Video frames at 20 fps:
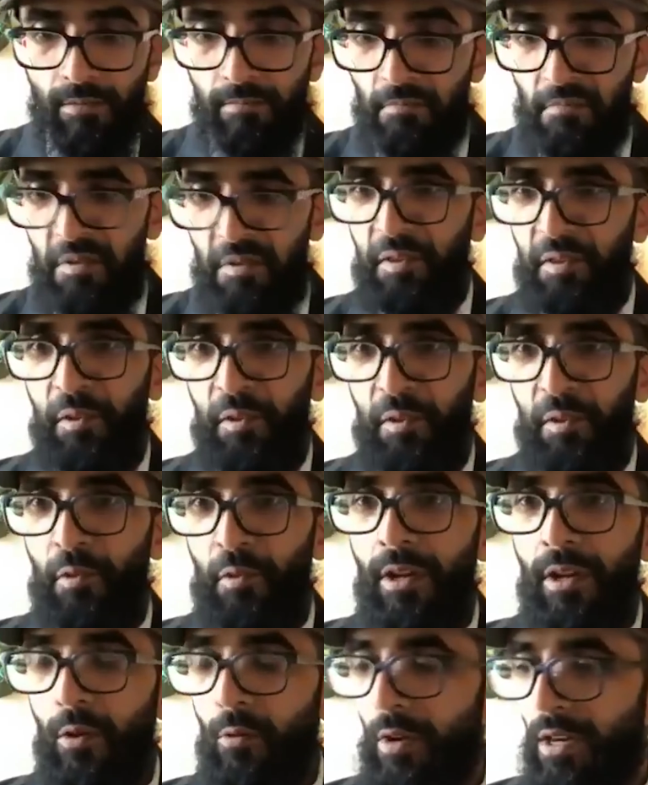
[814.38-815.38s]
another
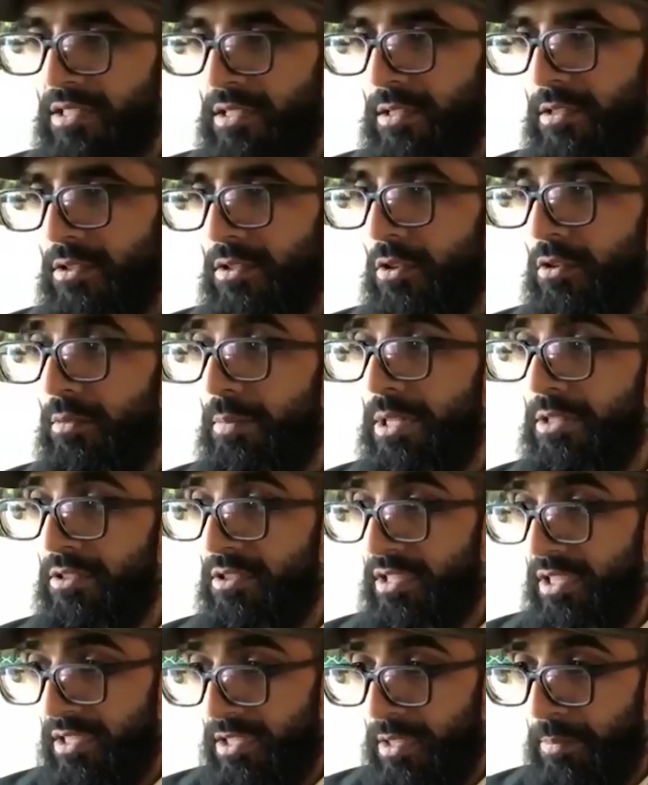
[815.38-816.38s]
great question. So about
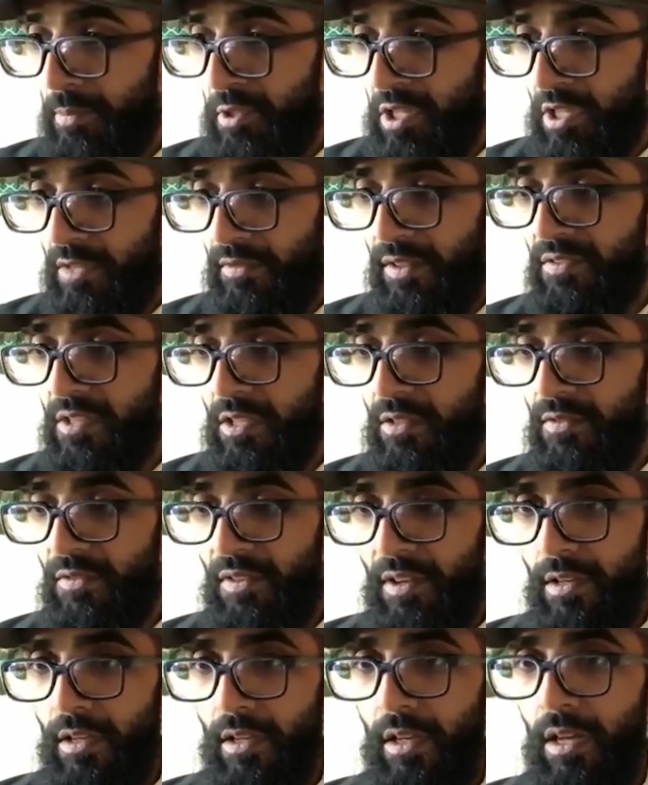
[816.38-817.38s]
60% of IFSSA's
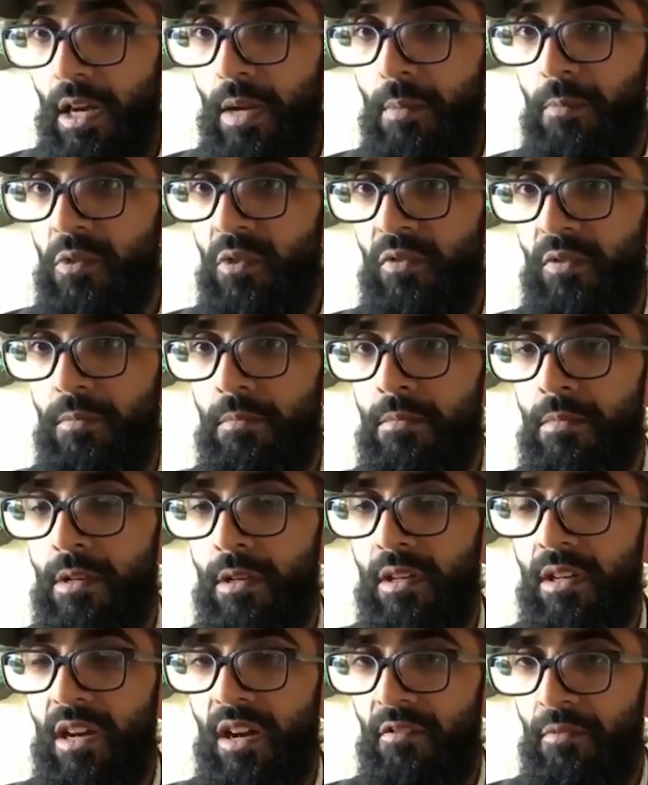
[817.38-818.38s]
funding comes from
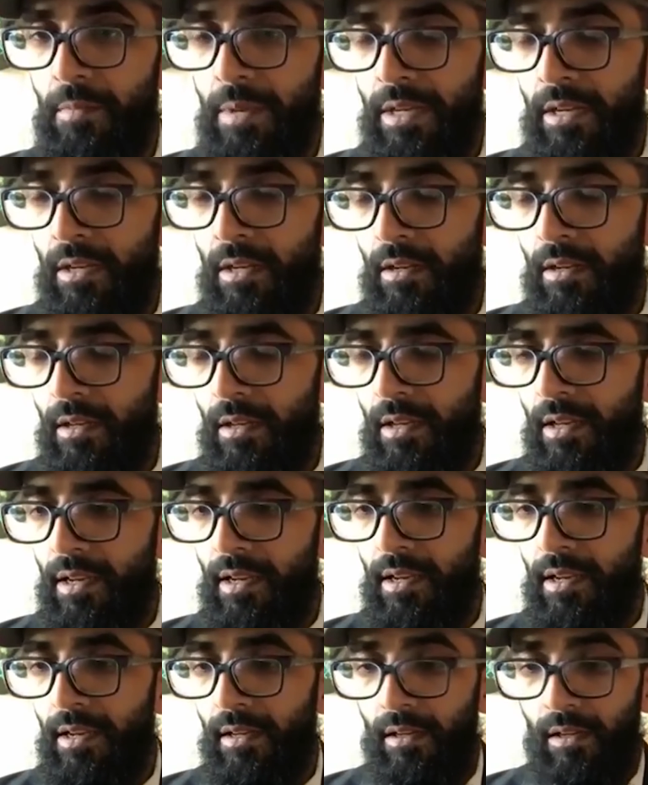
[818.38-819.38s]
government,
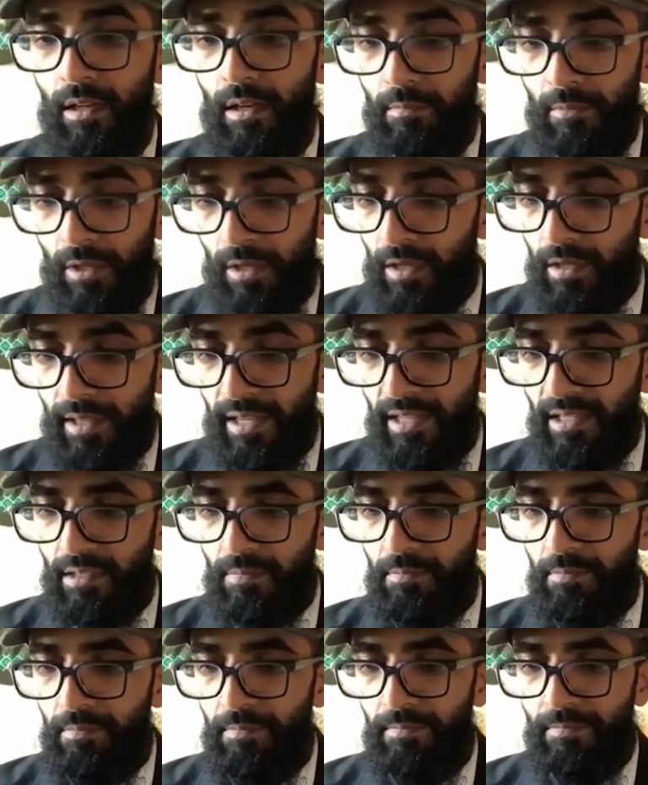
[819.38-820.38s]
and alhamdulillah, that's
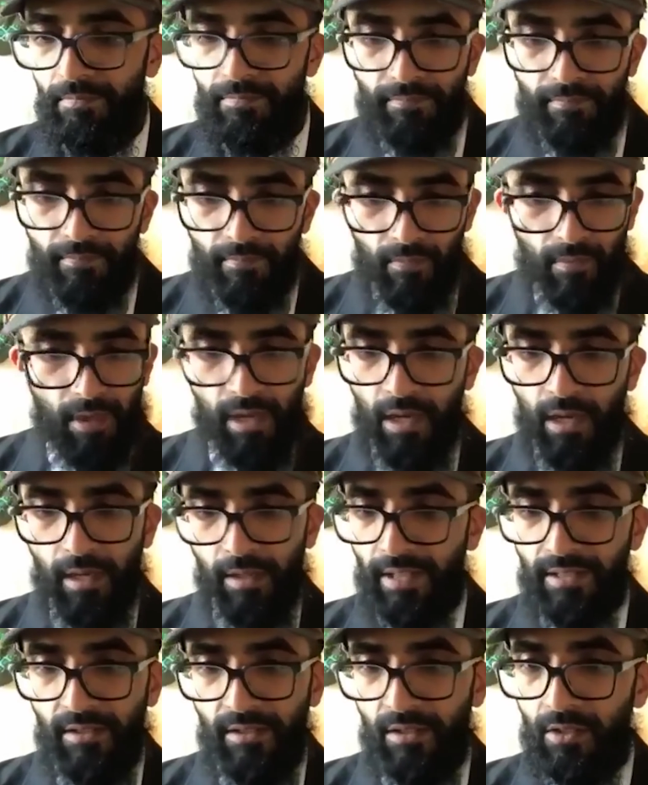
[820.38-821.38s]

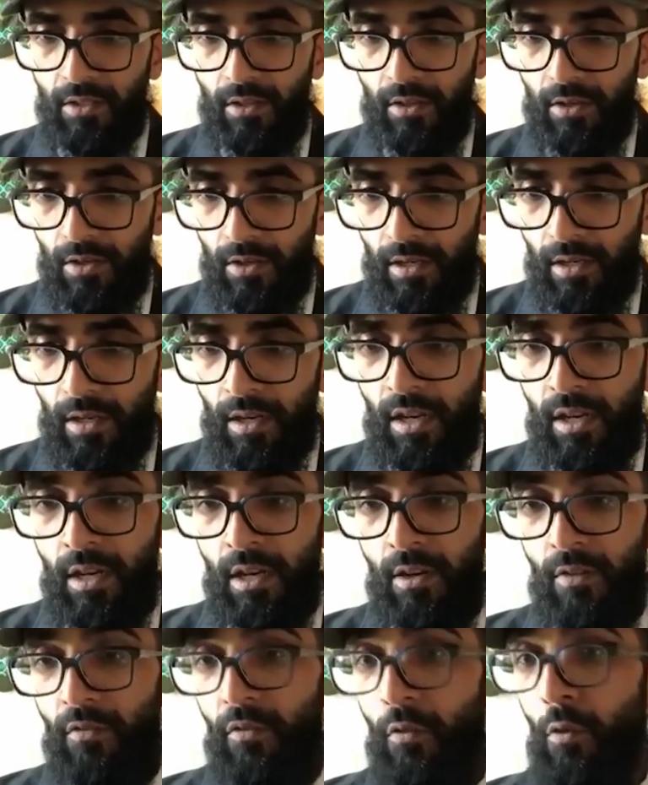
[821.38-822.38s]
secure.
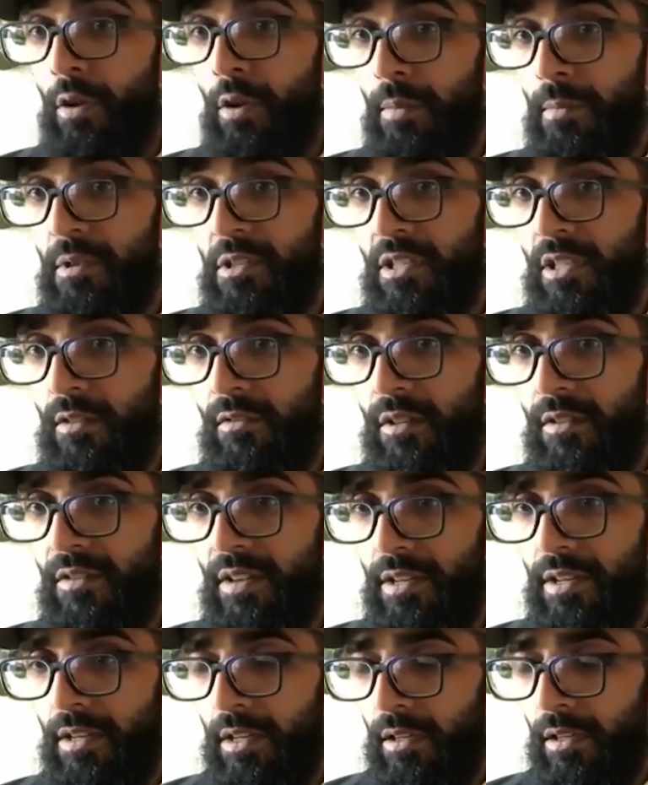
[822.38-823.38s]
40% of our
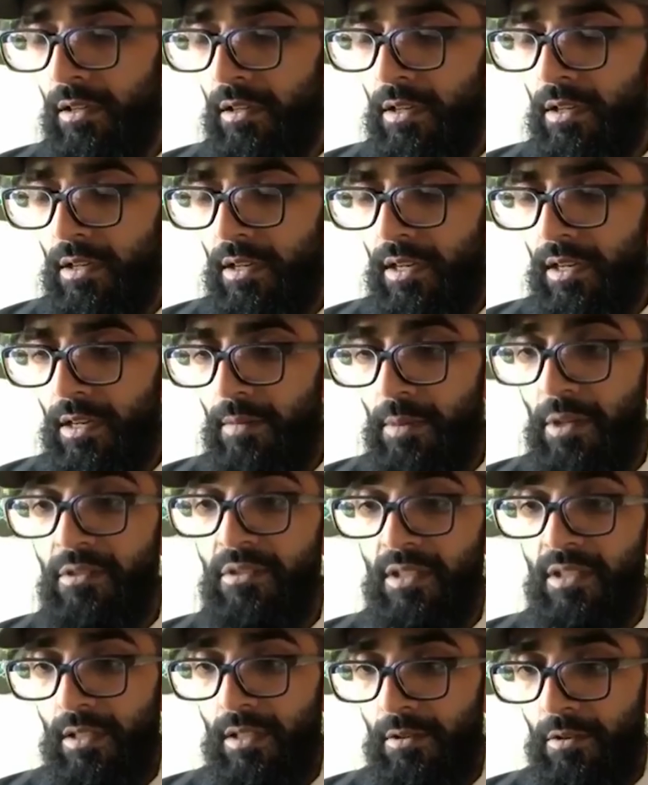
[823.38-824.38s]
funding, about
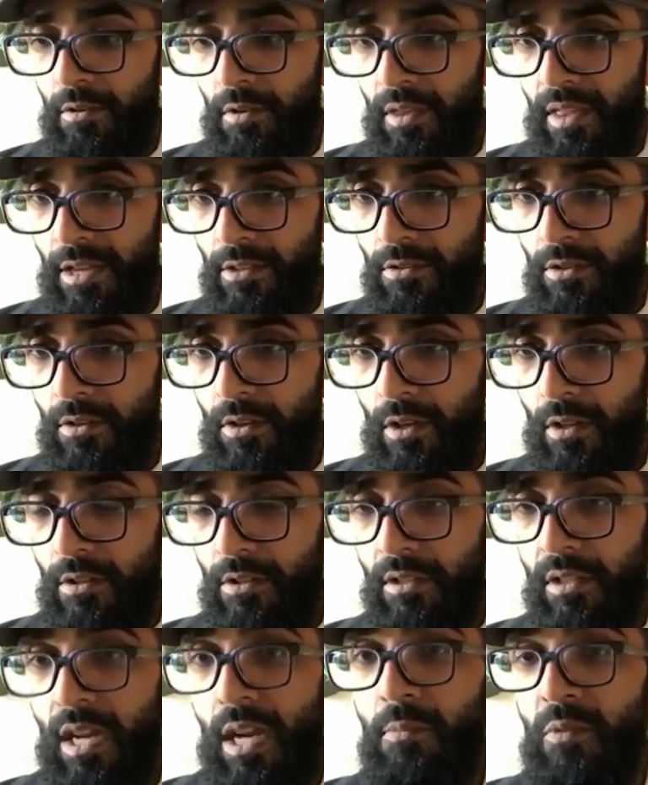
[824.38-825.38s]

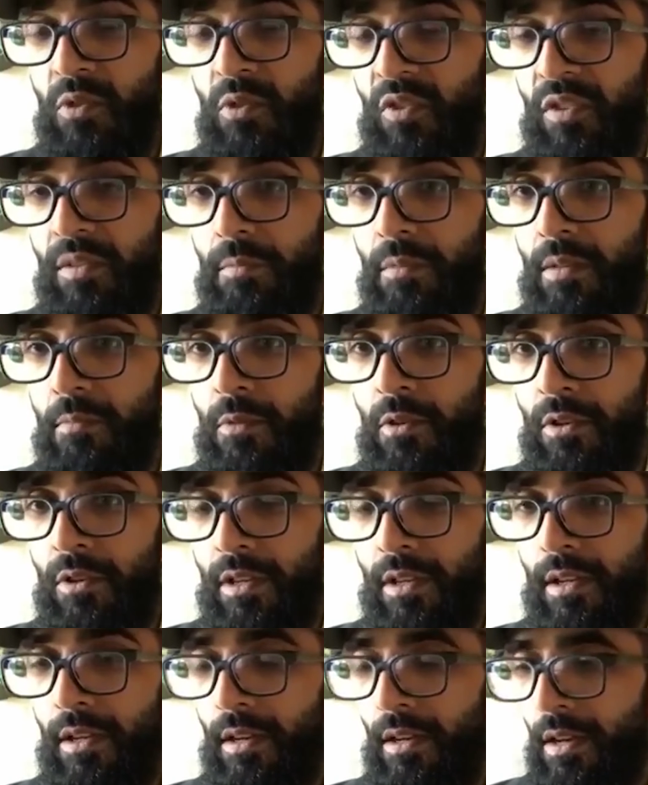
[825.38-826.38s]
$600,000, comes from community.
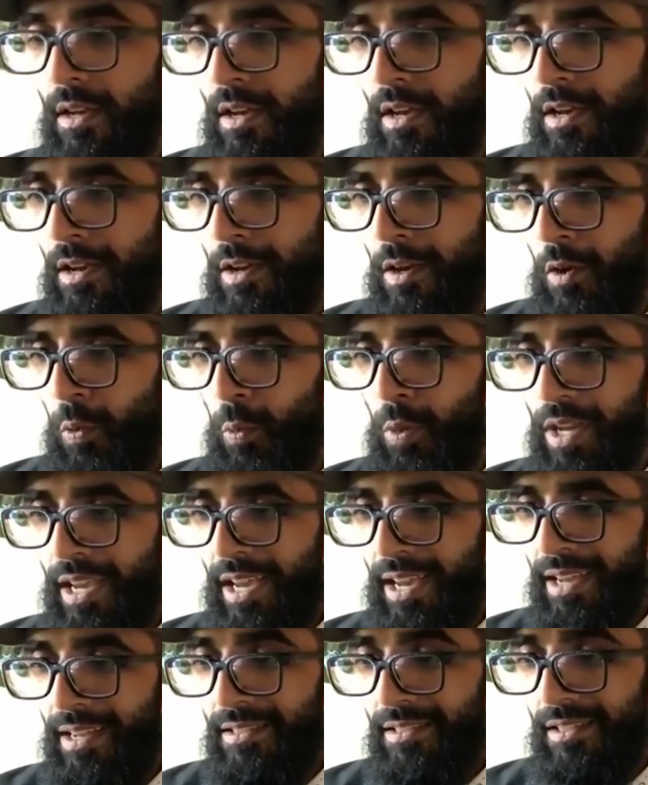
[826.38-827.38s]
We
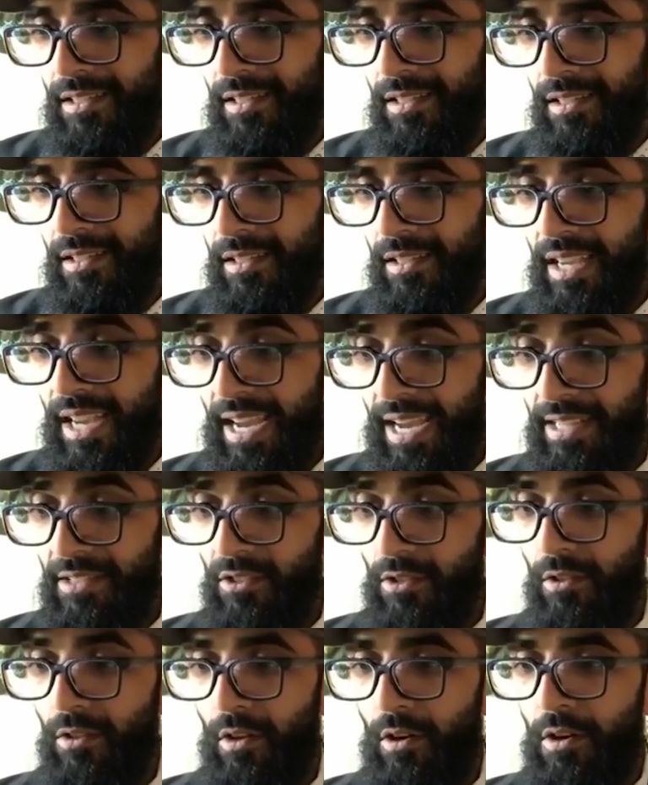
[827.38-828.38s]
had to
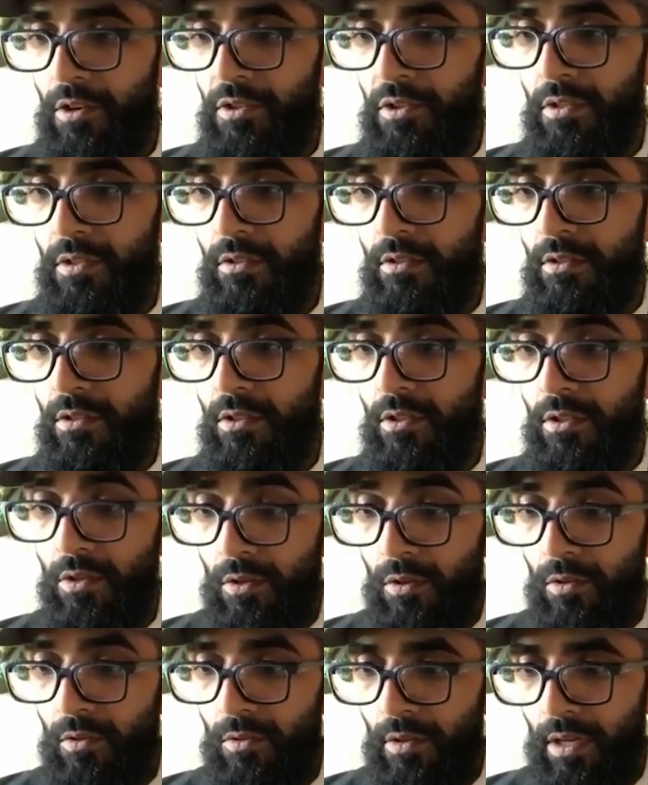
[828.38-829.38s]
cancel our
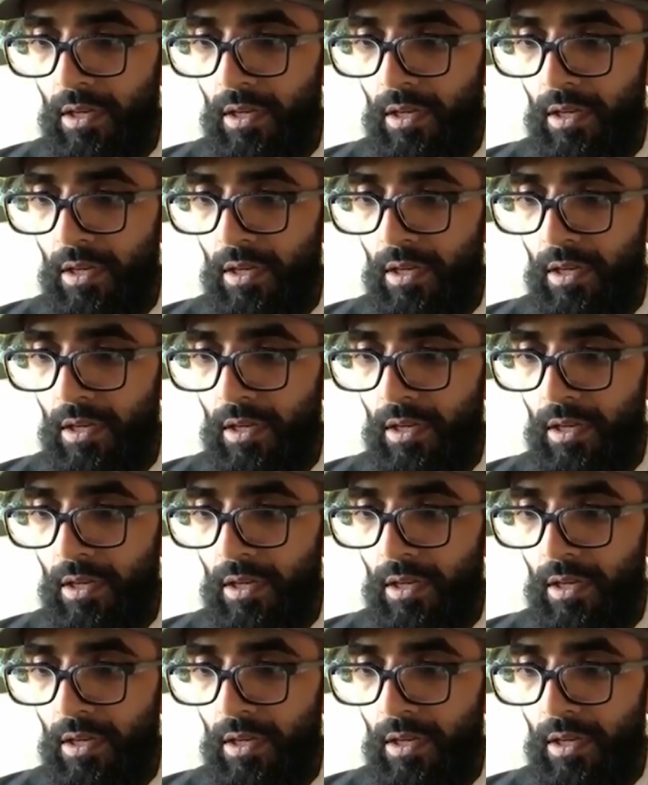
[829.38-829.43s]
two